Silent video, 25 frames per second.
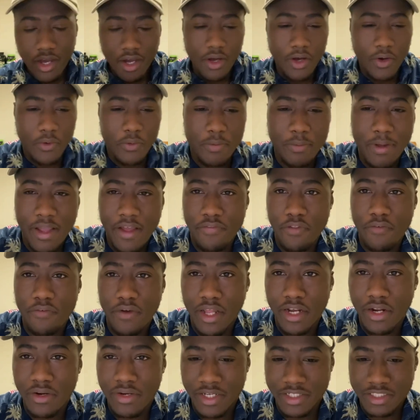We might have to find
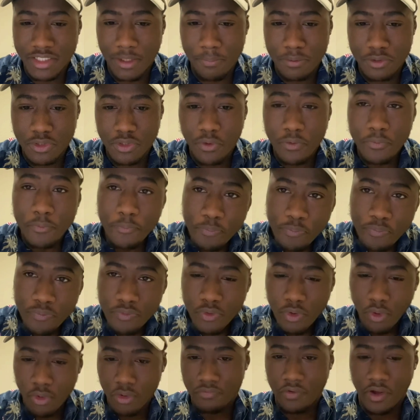out next episode,
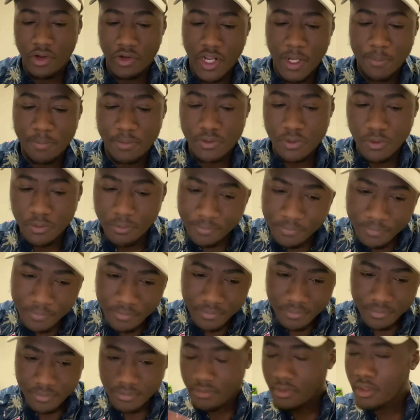or the final episode.
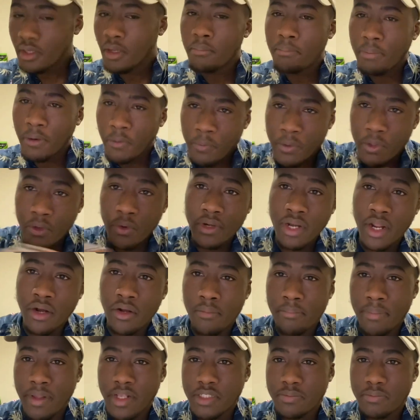But we go down the
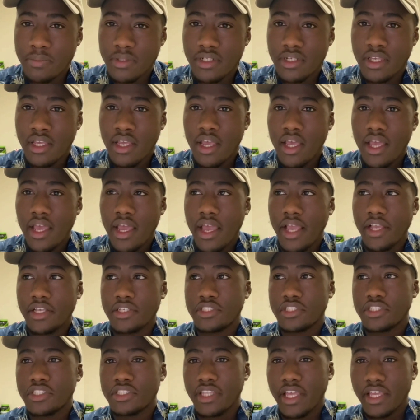basement, and
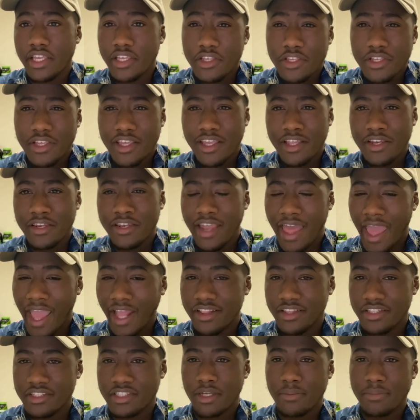she's like, and
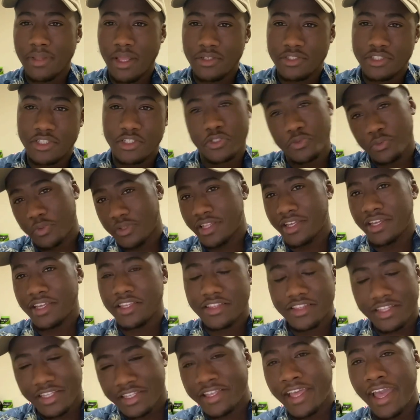Agnes come downstairs with
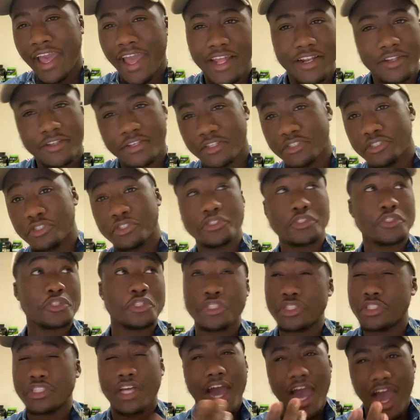the cat, because
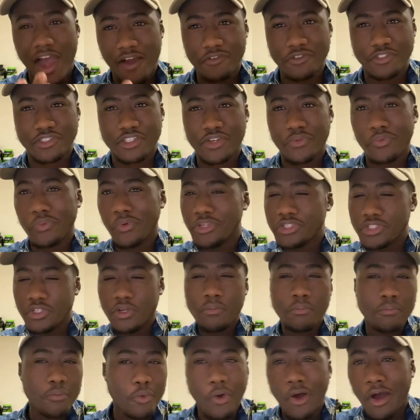she's obviously a witch,
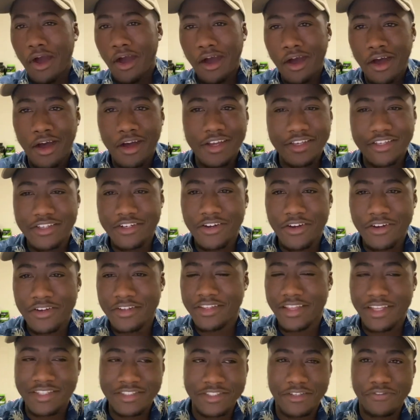you know,
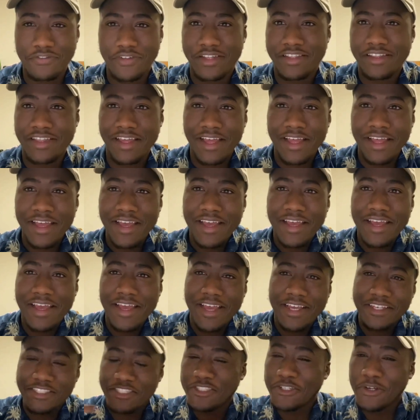that stuff like that.
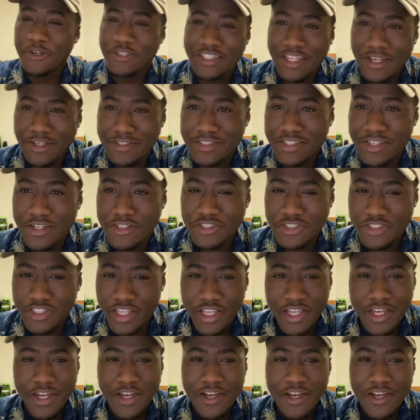She goes downstairs, and she's like,